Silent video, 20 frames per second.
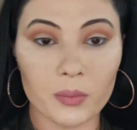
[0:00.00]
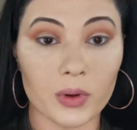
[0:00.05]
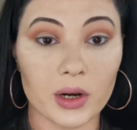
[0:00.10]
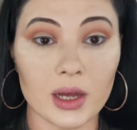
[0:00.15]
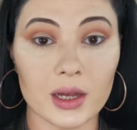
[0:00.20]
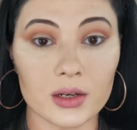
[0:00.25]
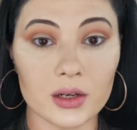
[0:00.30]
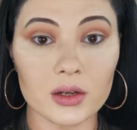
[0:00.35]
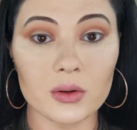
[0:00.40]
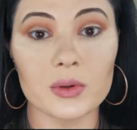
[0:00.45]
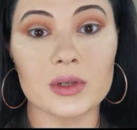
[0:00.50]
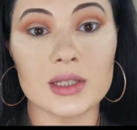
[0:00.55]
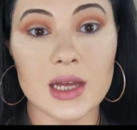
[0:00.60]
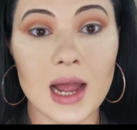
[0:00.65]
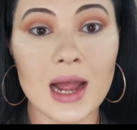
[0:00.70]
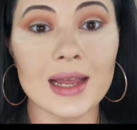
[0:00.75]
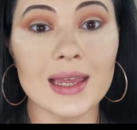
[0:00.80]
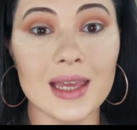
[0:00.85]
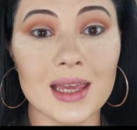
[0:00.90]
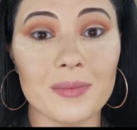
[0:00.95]
what I do is
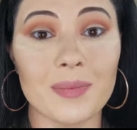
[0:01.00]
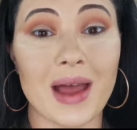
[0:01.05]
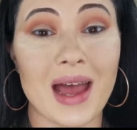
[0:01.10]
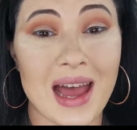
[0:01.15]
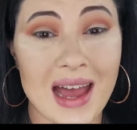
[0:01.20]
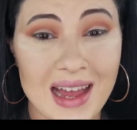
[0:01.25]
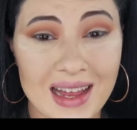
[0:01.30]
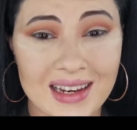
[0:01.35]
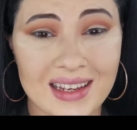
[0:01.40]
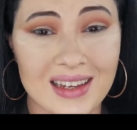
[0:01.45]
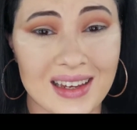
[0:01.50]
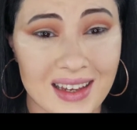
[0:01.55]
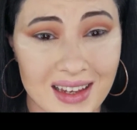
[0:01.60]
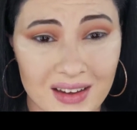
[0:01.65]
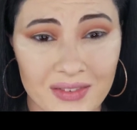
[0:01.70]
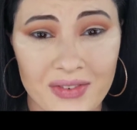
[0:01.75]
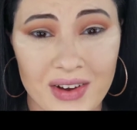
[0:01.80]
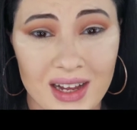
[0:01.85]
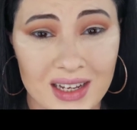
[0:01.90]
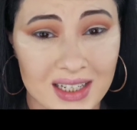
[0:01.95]
I keep adding it
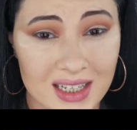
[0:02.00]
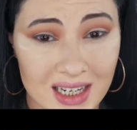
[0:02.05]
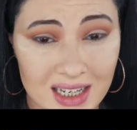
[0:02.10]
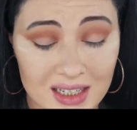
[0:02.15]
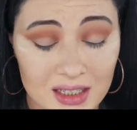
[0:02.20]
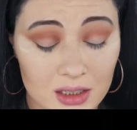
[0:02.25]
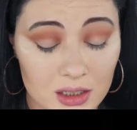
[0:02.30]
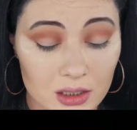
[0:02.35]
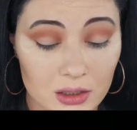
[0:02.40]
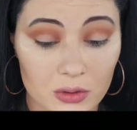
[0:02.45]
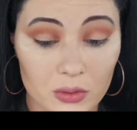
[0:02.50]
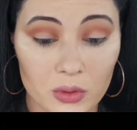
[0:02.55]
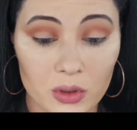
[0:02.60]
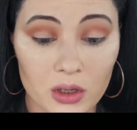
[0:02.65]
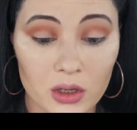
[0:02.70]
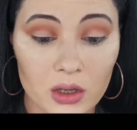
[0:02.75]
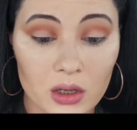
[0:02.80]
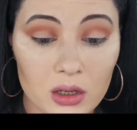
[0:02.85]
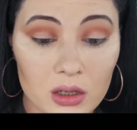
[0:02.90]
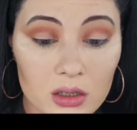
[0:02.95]
if I need to.
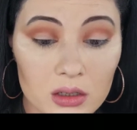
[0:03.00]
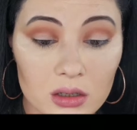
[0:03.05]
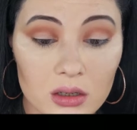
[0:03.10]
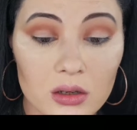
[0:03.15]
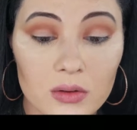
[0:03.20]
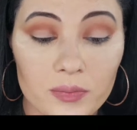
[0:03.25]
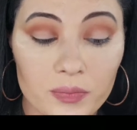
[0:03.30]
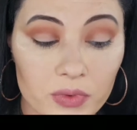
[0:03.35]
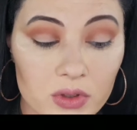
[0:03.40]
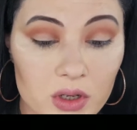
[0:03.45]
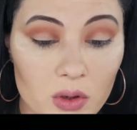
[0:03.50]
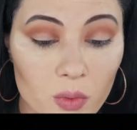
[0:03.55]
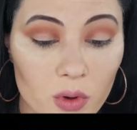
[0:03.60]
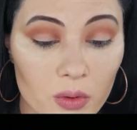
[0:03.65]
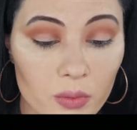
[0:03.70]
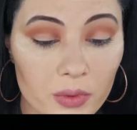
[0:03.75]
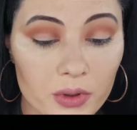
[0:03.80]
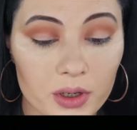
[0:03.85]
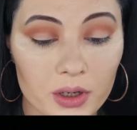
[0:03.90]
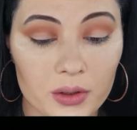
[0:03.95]
So what
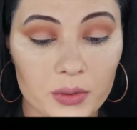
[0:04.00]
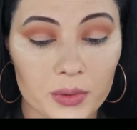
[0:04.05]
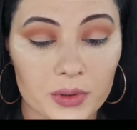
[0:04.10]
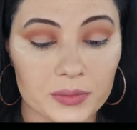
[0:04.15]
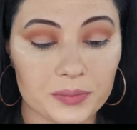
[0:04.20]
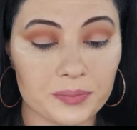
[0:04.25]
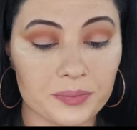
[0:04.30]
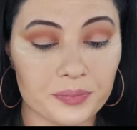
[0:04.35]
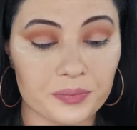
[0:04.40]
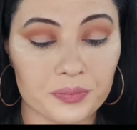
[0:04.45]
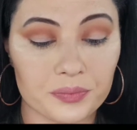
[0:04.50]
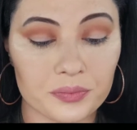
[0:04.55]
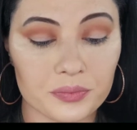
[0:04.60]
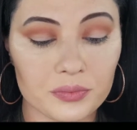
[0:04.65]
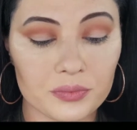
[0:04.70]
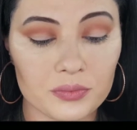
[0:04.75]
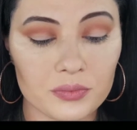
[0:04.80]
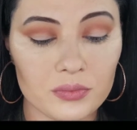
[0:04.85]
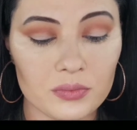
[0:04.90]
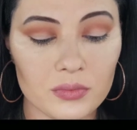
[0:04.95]
we're doing
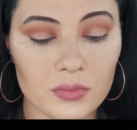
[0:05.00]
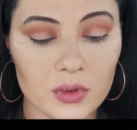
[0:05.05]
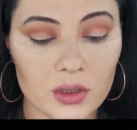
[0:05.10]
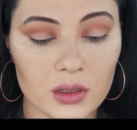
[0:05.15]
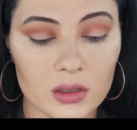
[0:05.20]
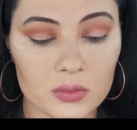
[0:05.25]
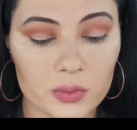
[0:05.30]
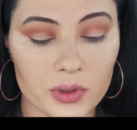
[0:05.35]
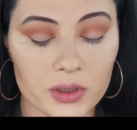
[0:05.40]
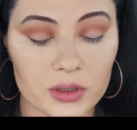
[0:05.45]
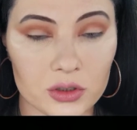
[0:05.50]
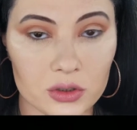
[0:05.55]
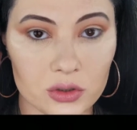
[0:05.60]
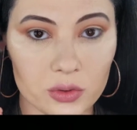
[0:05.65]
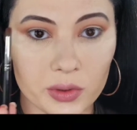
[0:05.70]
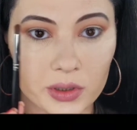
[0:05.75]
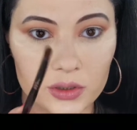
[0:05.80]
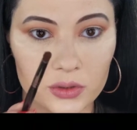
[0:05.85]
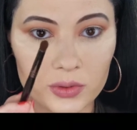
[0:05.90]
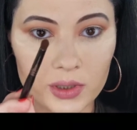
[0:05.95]
is we're just
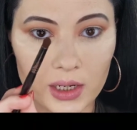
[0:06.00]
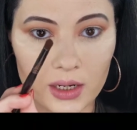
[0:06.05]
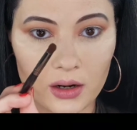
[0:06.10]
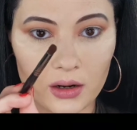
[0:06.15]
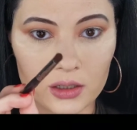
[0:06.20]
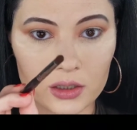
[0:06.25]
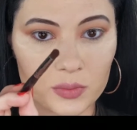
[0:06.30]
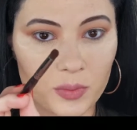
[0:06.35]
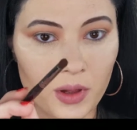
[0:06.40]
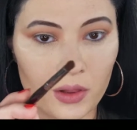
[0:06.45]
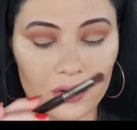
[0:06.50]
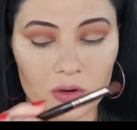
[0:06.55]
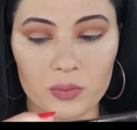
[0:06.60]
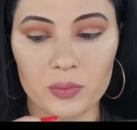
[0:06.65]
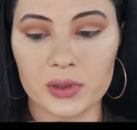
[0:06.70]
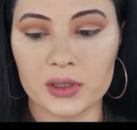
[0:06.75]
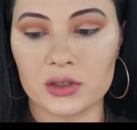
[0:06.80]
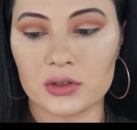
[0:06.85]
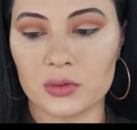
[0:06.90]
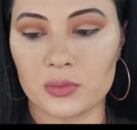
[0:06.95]
going to take our small little
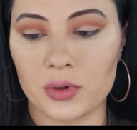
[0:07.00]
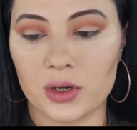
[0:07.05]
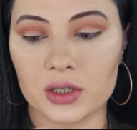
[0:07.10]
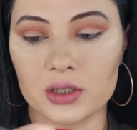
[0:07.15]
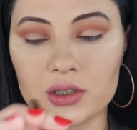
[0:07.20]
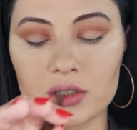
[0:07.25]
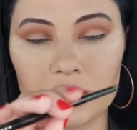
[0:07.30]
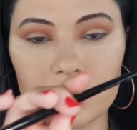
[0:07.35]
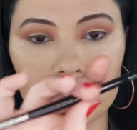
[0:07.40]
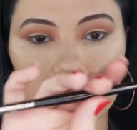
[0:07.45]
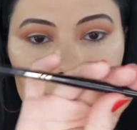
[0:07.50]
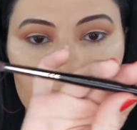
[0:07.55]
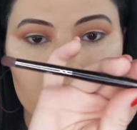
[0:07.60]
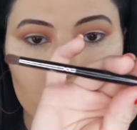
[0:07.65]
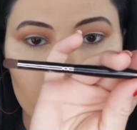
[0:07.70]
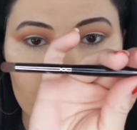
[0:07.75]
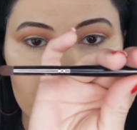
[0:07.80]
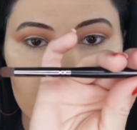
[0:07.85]
pencil brush. This is a Morphe